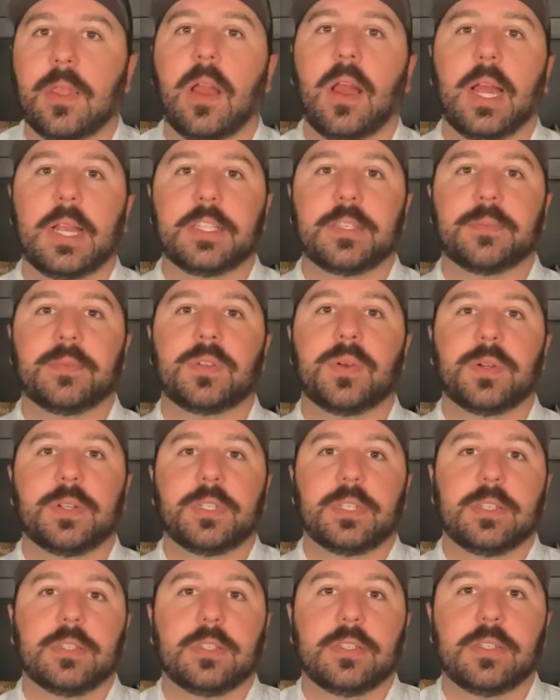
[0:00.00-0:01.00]
All right, some
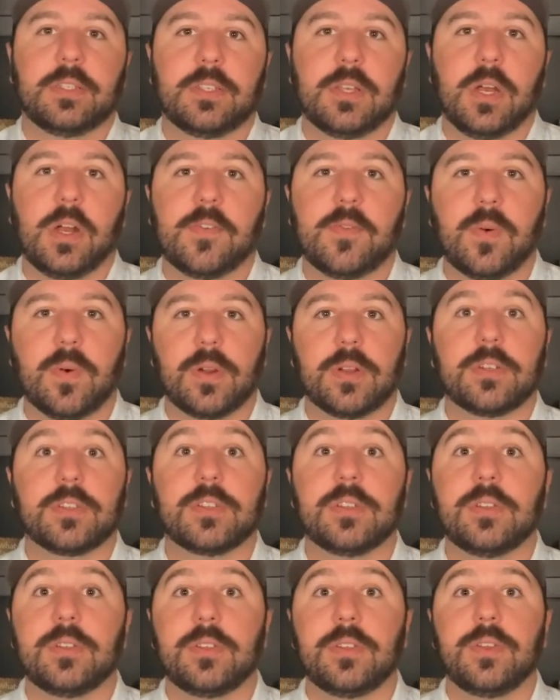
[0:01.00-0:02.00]
sources. So of
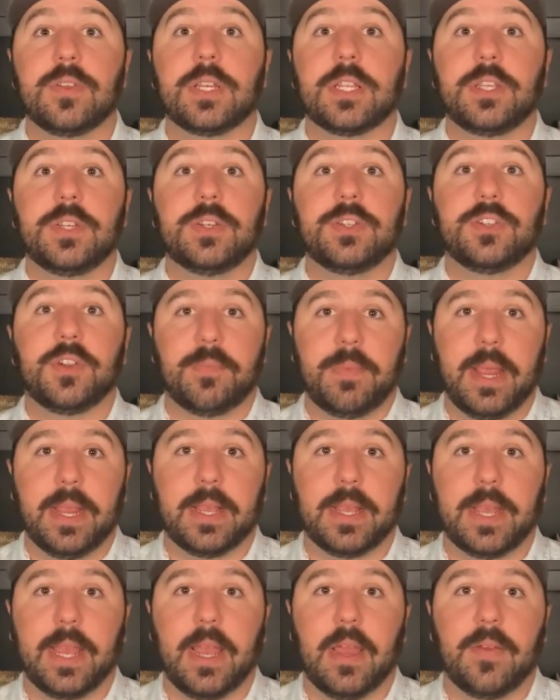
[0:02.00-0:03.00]
course, you can use your
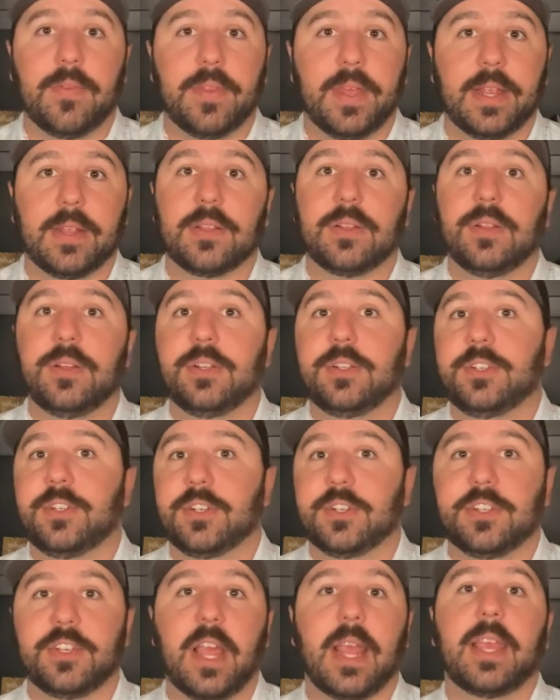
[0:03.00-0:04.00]
bank account. That includes
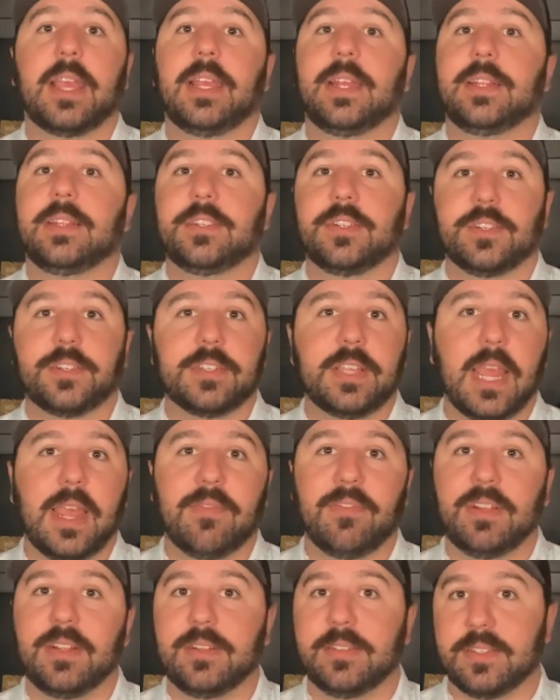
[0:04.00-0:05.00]
your checkings, your
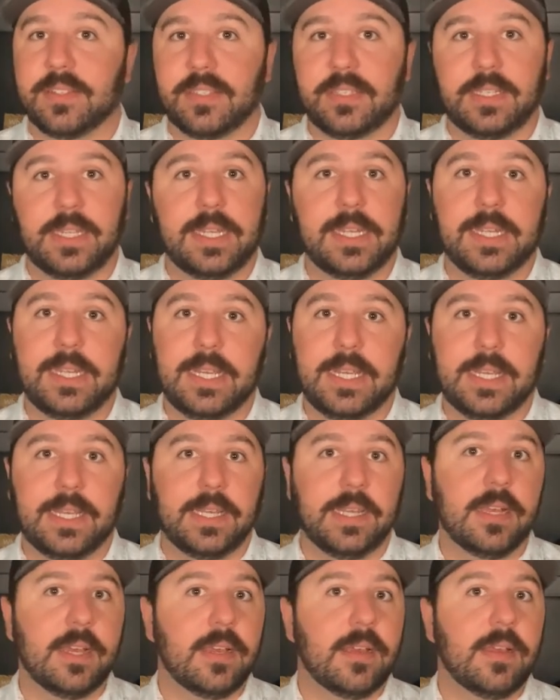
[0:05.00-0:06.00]
savings,
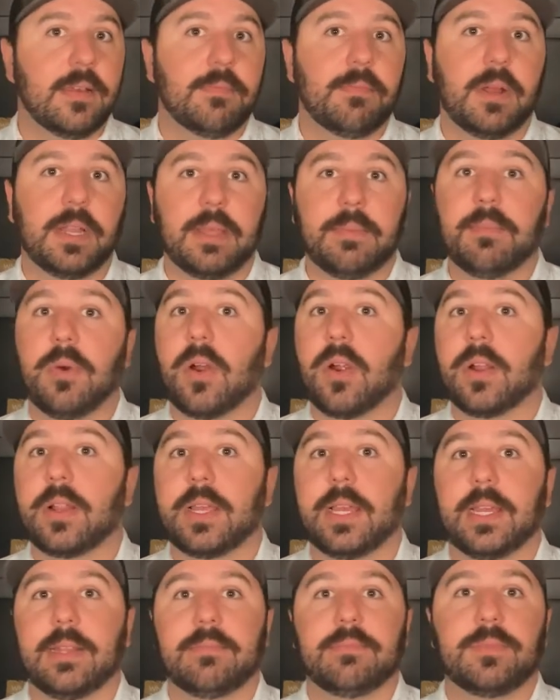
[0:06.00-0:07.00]
CD, money
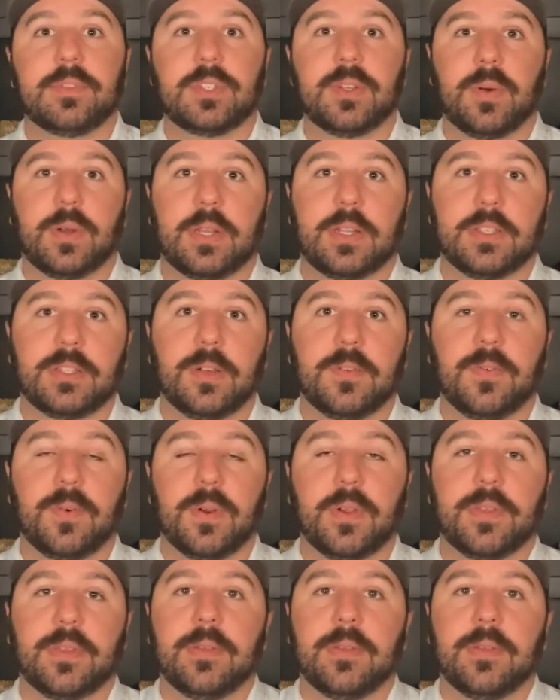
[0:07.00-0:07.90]
market, so on and so forth.